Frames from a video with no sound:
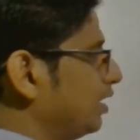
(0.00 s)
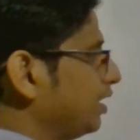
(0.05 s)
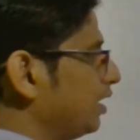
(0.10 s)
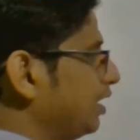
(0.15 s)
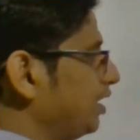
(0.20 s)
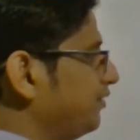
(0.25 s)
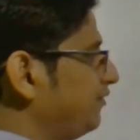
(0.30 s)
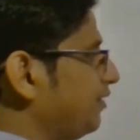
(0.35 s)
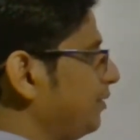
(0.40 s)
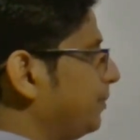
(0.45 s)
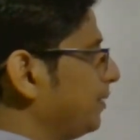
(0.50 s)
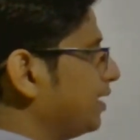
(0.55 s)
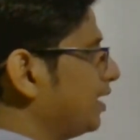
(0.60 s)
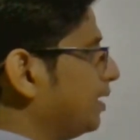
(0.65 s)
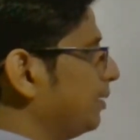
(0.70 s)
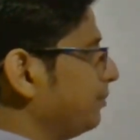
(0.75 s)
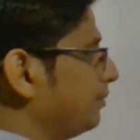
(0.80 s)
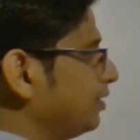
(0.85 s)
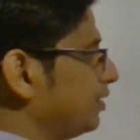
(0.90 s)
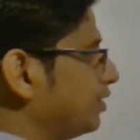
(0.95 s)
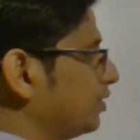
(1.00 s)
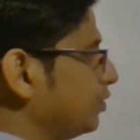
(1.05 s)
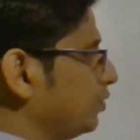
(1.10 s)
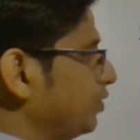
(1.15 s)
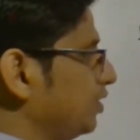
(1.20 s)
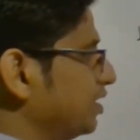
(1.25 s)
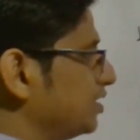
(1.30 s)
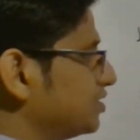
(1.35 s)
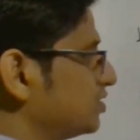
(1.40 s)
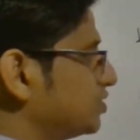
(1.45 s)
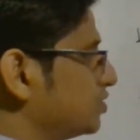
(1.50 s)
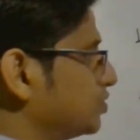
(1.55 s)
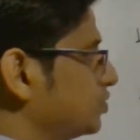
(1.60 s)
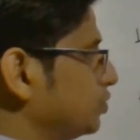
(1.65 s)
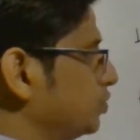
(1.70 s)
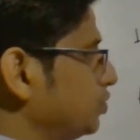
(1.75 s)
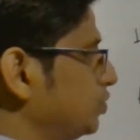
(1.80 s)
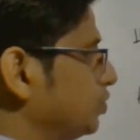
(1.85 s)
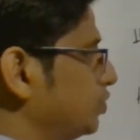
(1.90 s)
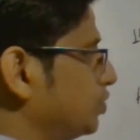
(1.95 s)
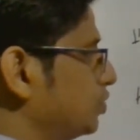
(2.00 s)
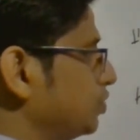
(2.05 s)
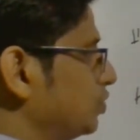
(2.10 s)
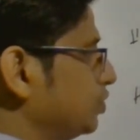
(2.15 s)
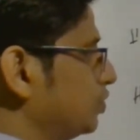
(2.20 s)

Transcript: it will become 2s2